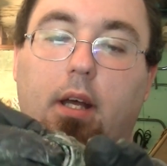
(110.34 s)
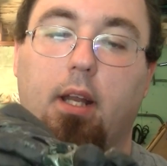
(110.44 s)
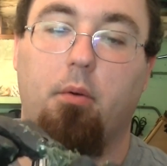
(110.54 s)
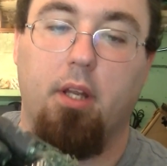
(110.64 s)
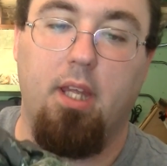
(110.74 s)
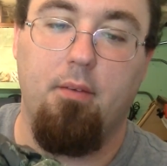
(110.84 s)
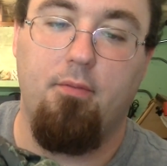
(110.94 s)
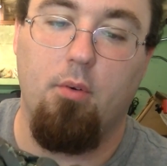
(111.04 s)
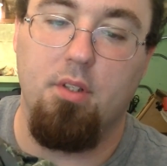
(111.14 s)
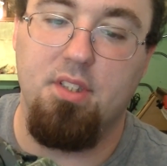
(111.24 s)
And I want to keep
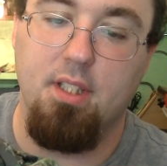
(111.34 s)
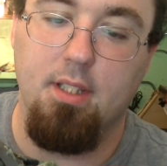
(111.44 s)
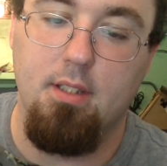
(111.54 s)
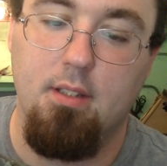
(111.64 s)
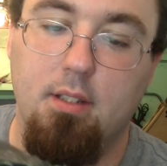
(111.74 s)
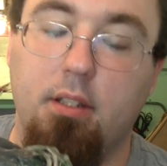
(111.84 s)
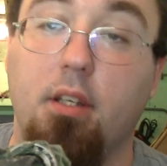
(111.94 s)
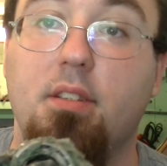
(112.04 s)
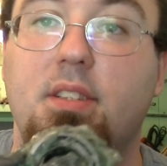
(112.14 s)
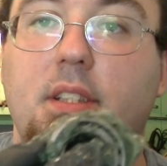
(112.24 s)
forcing it. You
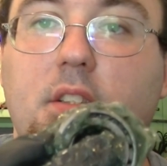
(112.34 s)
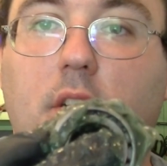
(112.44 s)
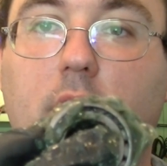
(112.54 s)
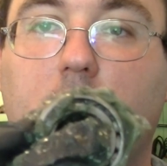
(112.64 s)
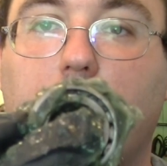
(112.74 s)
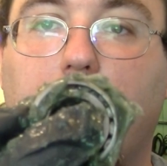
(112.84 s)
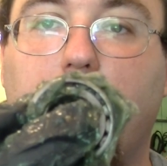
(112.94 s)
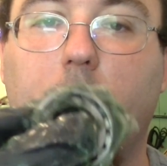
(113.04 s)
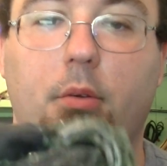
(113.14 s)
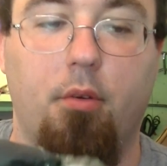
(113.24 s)
can see it start to come
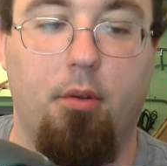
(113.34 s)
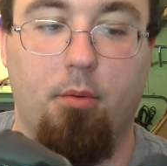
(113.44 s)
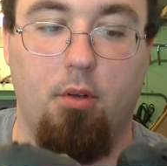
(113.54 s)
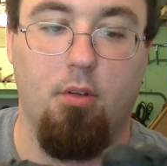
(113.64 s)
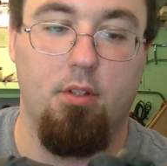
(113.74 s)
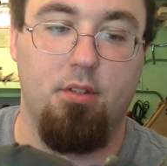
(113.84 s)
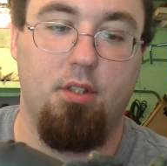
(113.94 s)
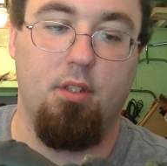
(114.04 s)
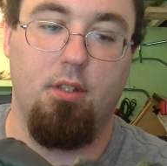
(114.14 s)
through the rollers.